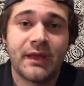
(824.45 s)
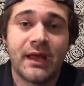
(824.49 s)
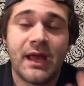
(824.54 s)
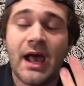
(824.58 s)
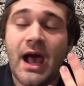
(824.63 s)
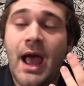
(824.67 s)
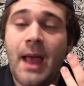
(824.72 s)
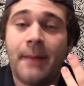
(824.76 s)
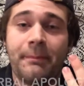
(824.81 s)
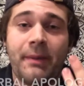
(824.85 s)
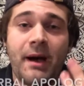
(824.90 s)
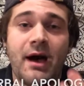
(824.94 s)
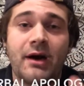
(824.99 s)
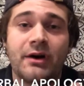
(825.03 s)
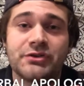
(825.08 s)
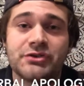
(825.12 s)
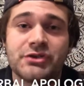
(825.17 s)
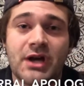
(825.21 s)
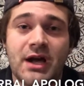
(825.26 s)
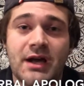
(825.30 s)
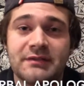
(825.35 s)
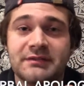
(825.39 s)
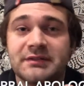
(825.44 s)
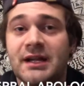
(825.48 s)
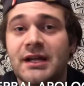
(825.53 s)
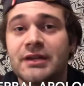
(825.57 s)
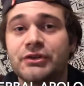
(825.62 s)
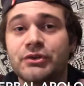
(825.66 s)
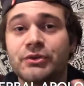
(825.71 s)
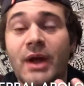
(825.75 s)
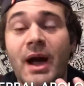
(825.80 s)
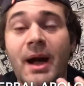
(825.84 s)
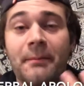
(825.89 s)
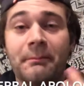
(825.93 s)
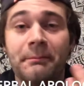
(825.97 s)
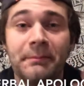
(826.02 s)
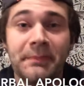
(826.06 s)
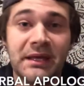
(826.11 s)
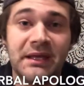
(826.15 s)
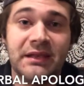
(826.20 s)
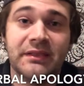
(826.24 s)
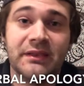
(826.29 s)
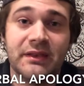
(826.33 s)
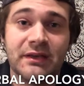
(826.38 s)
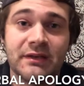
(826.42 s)
I apologize, and I do not
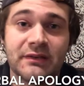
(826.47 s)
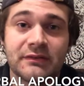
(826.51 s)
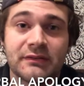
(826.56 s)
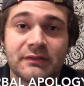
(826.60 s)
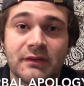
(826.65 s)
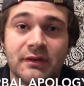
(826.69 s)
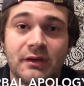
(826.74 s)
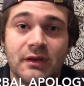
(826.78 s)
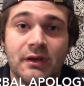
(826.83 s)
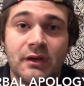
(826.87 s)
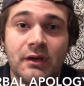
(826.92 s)
mean this.